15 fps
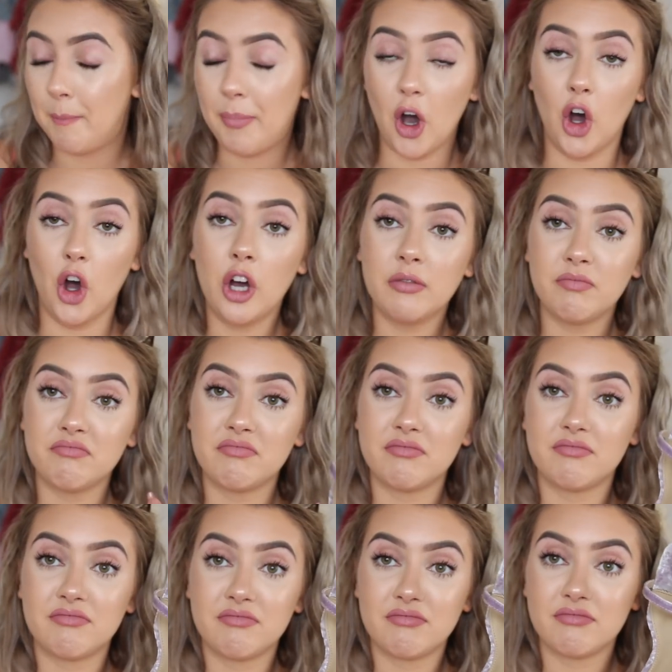But
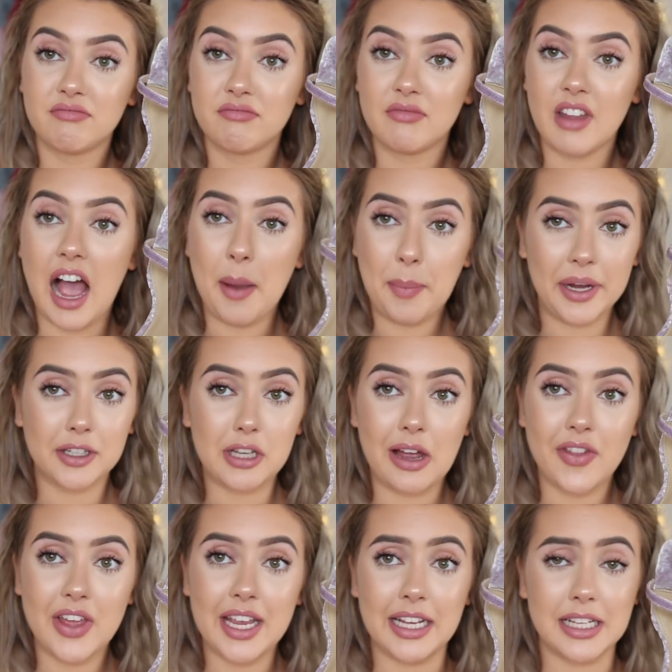I picked
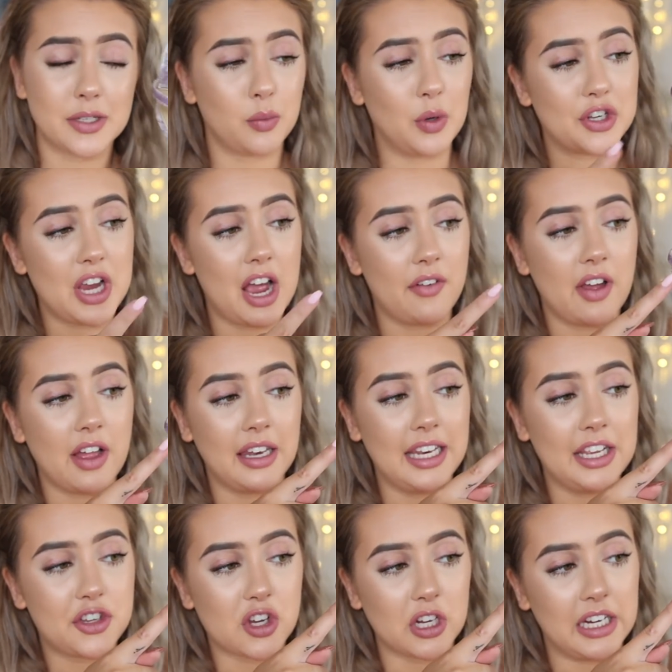out these, which have
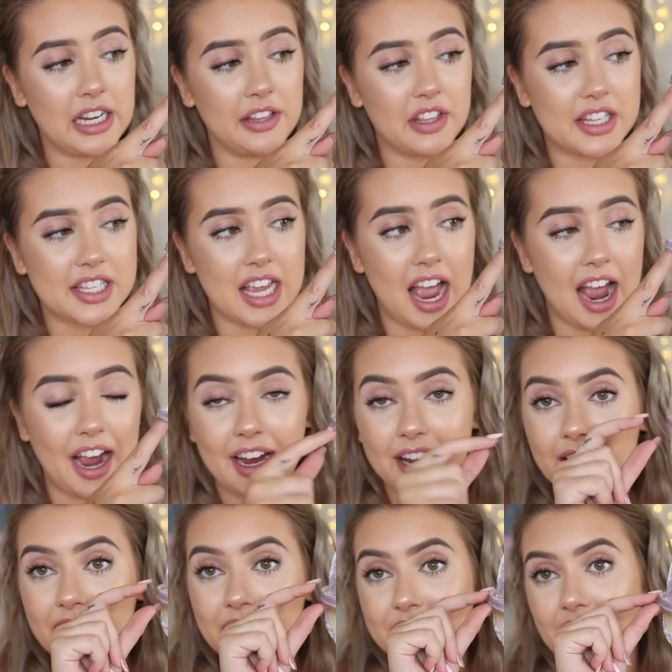literally the
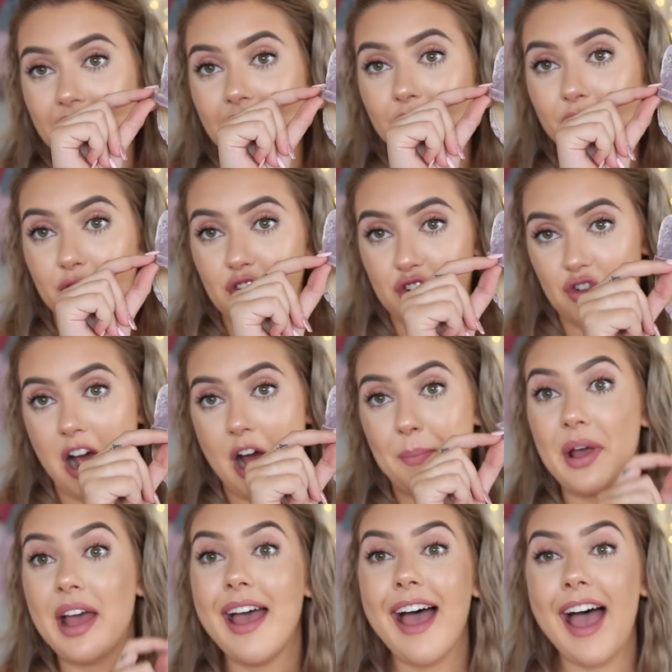tiniest little
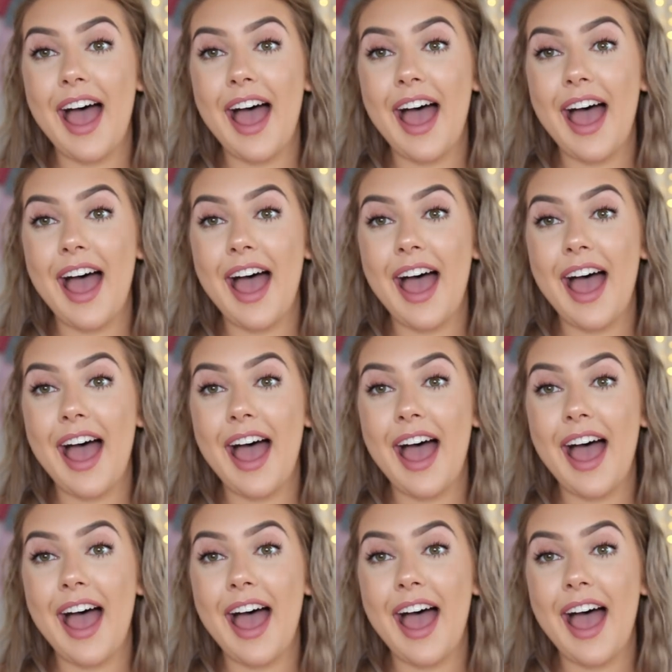strap